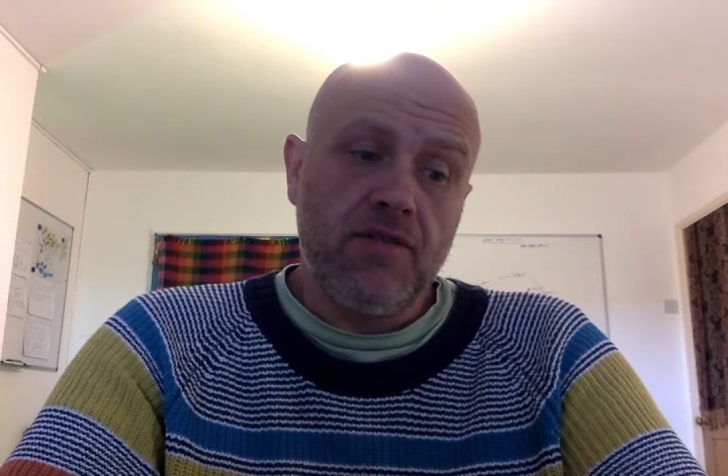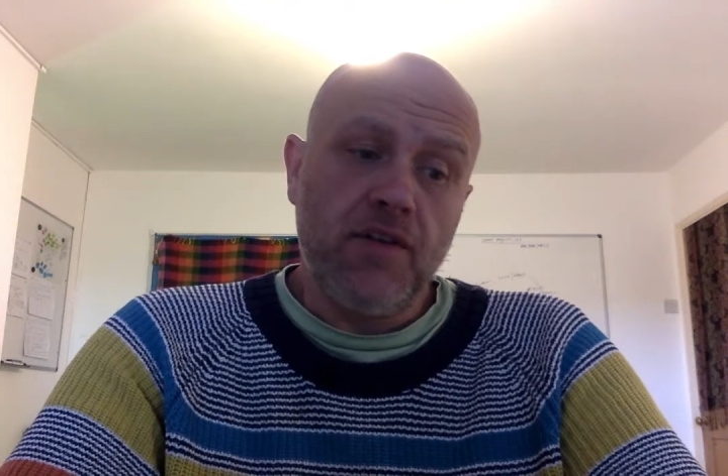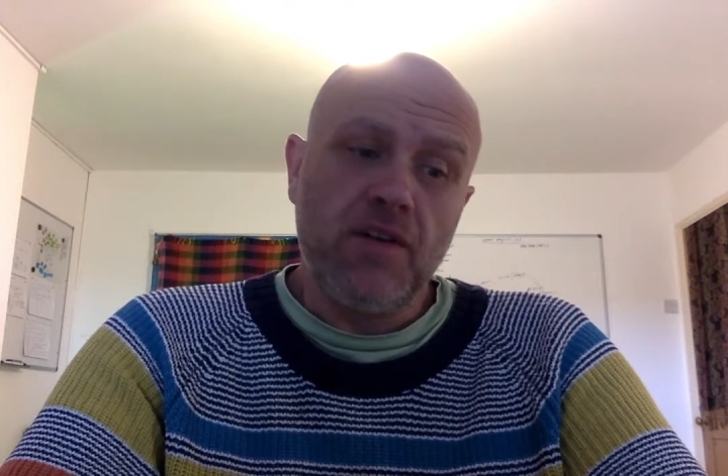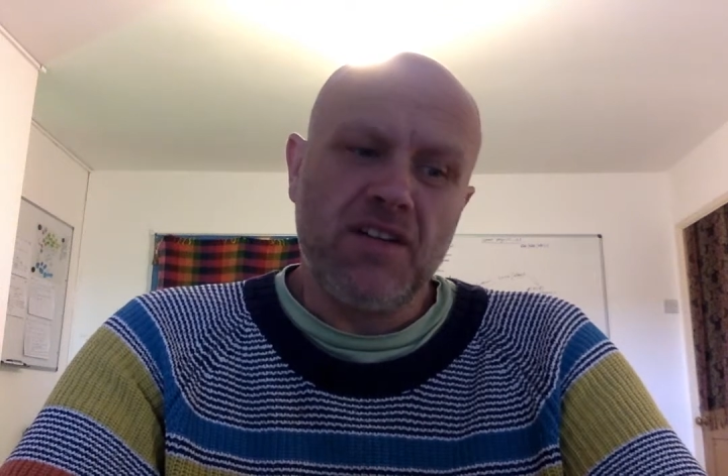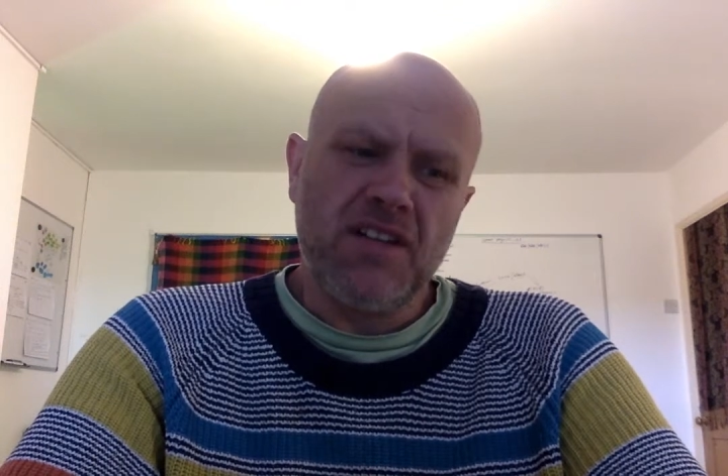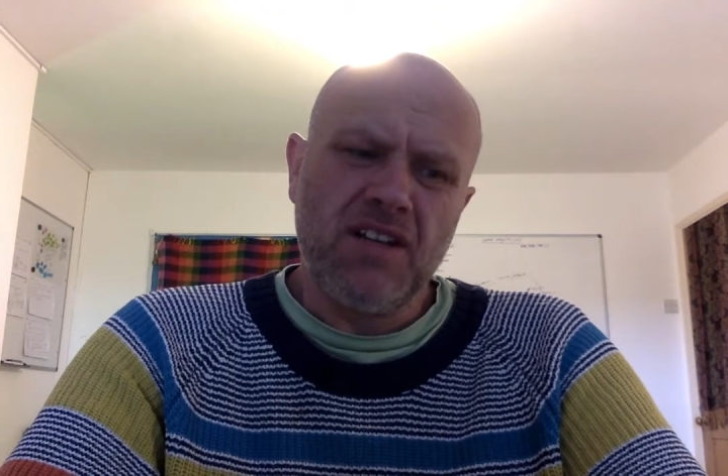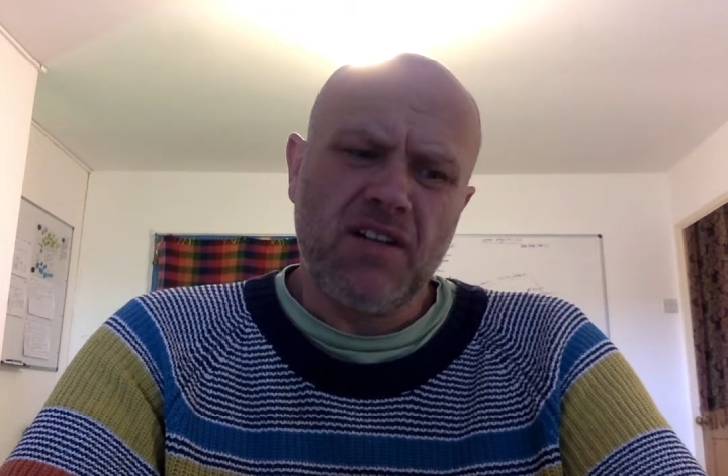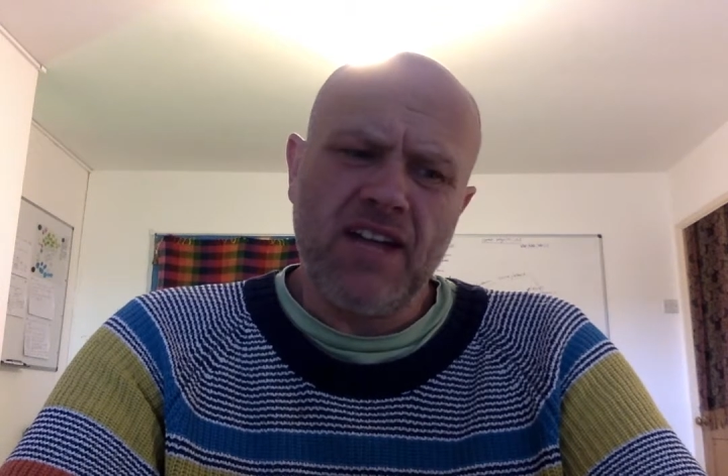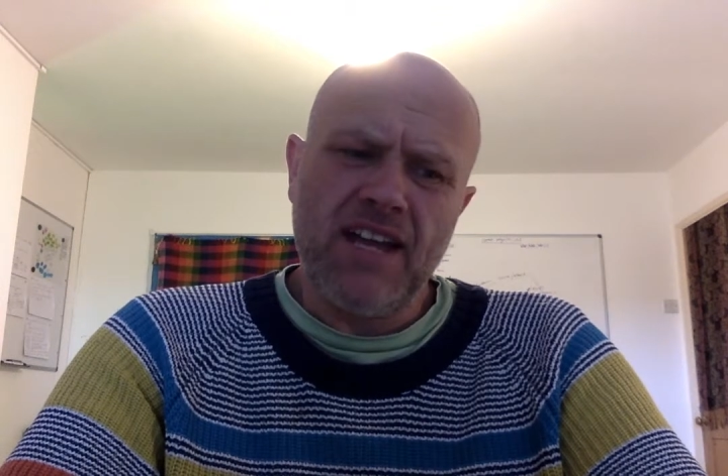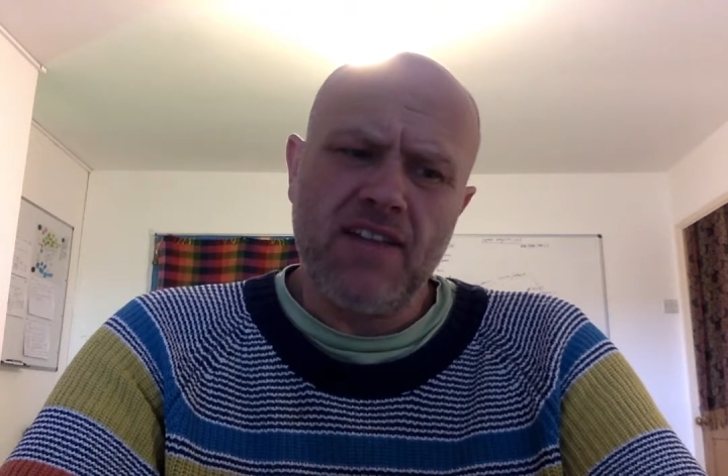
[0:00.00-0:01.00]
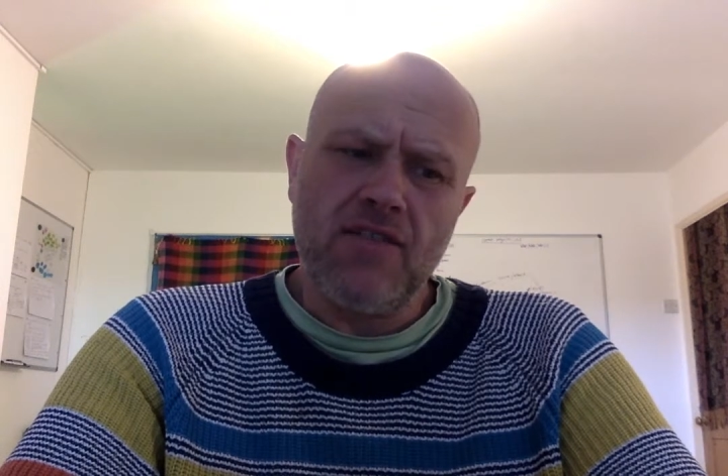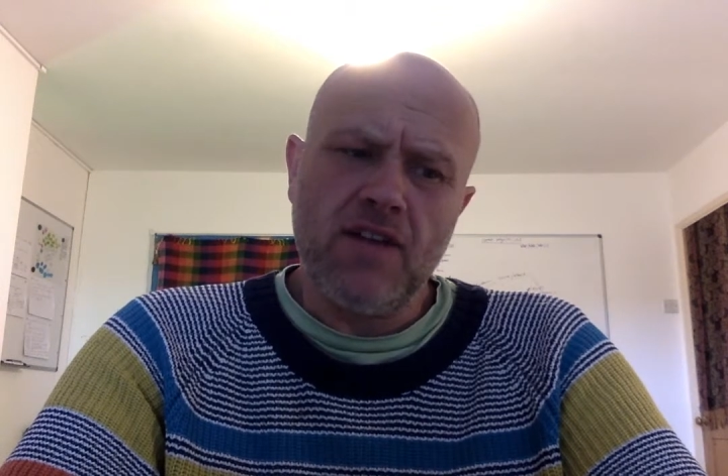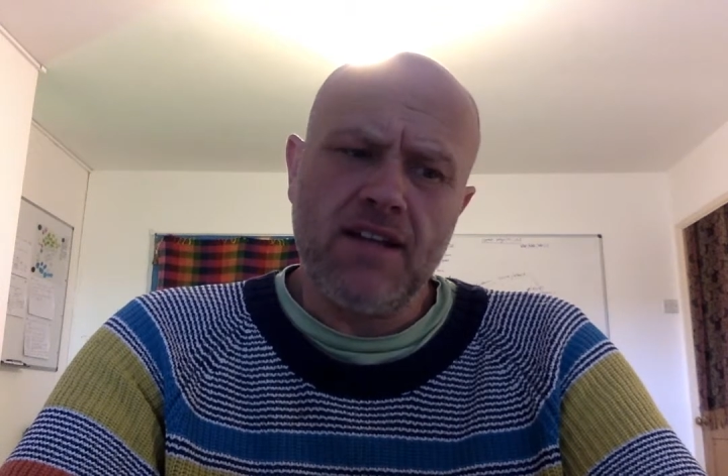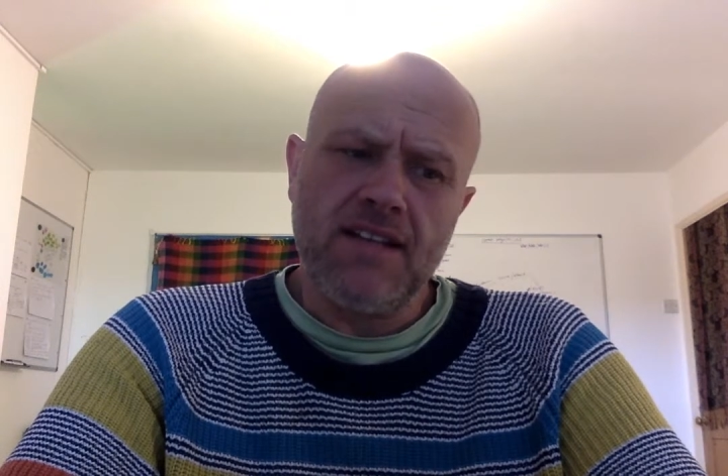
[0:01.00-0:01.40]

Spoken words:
focusing on getting the right